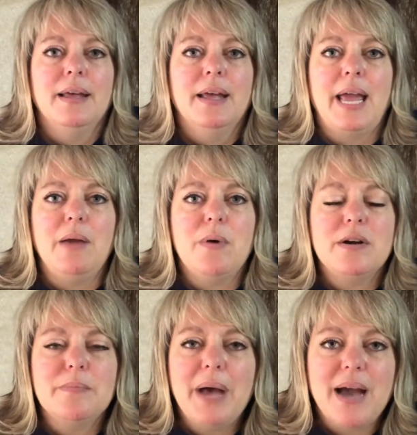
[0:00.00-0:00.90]
Hey,
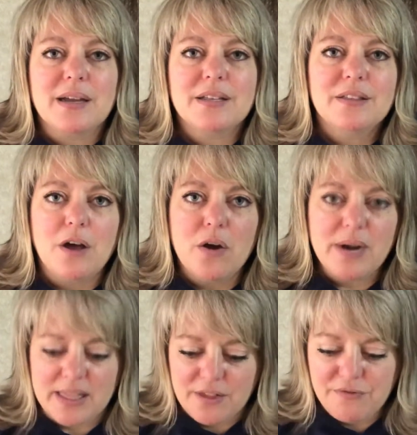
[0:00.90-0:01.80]
welcome back. All
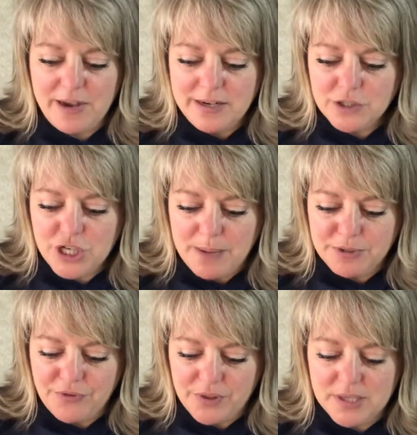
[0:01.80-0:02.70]
right, the final chapter
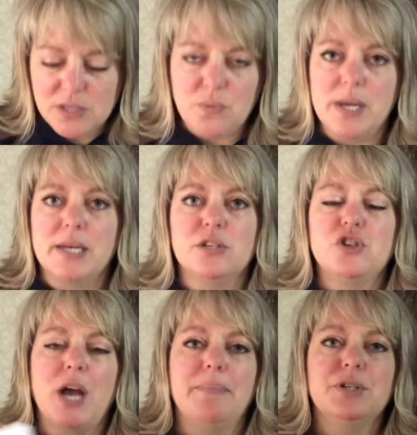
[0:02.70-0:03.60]
for this week is
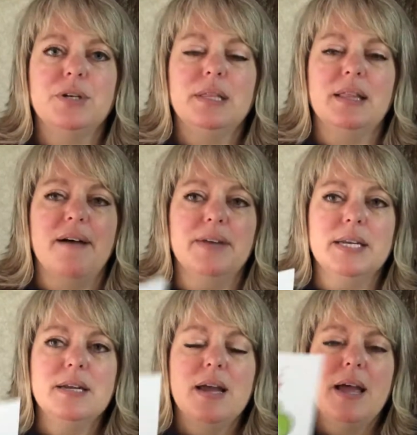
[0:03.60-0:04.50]
chapter
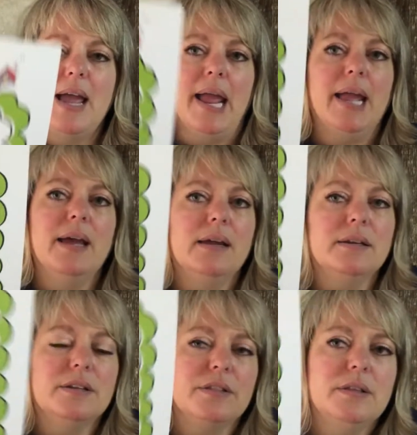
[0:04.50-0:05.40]
11,
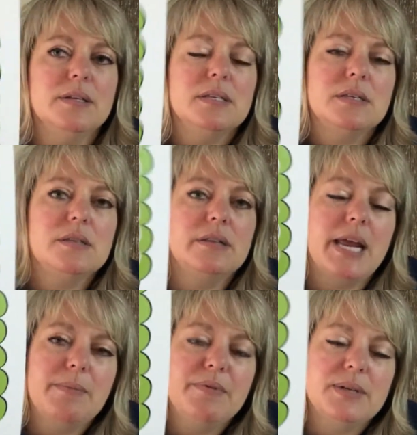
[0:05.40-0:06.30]
and this
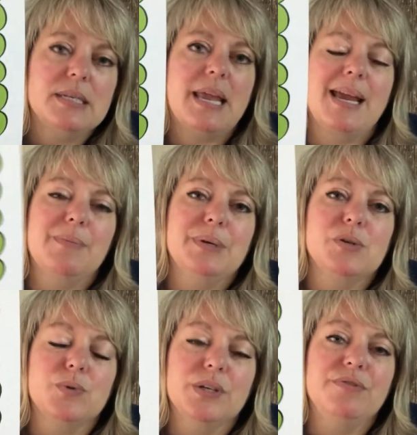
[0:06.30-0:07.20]
name of this camp is
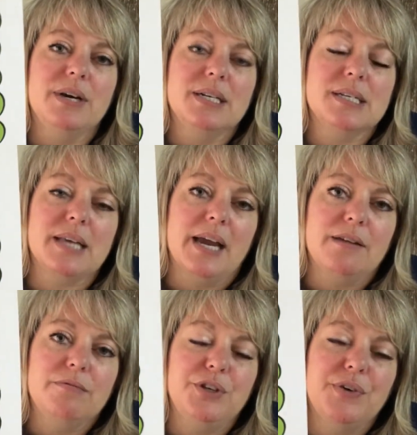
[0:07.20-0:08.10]
really fun to say.
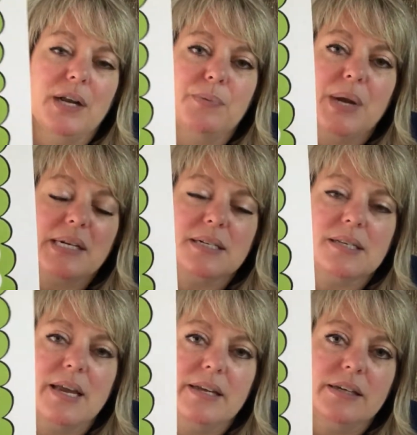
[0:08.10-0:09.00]
You've got to practice
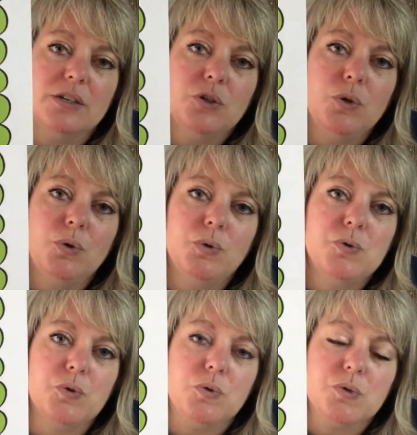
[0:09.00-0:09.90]
saying it.
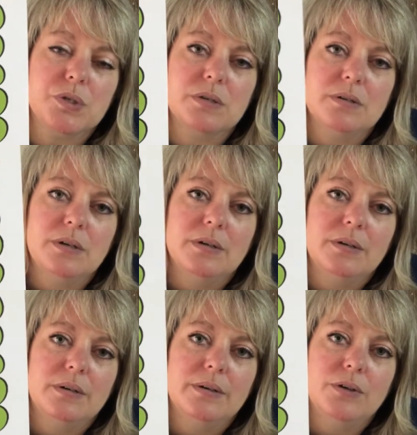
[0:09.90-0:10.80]
Kukuskus.
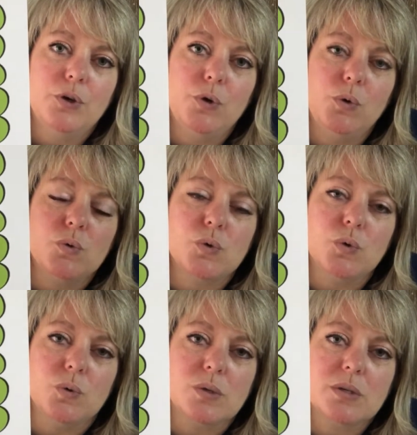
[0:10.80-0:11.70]

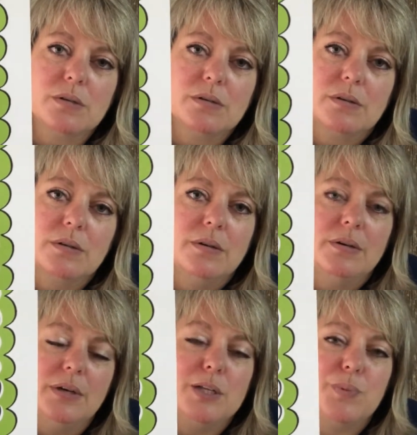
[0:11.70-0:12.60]
Kukuskus.
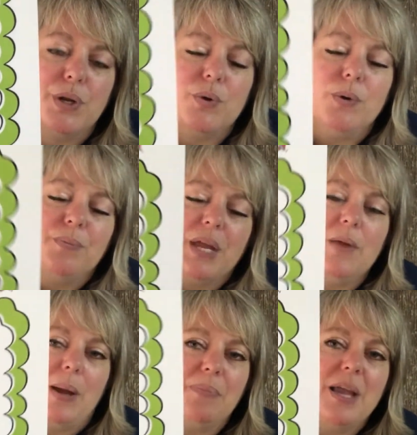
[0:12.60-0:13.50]
It's pretty cool.
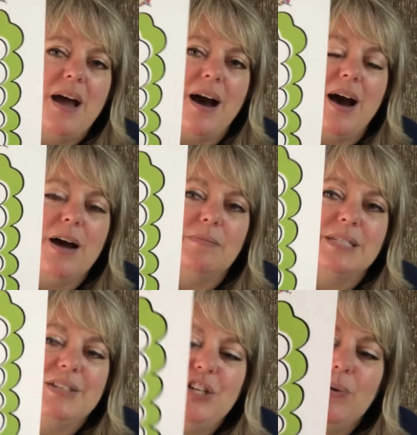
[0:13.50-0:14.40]
Anyway,
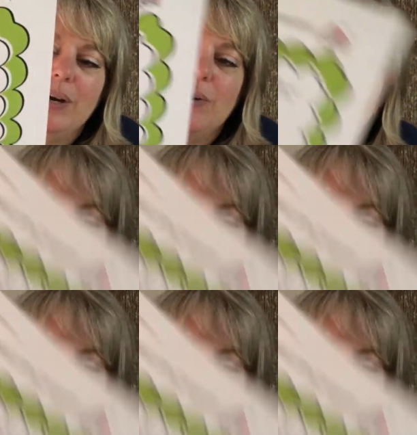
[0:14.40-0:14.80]
you are going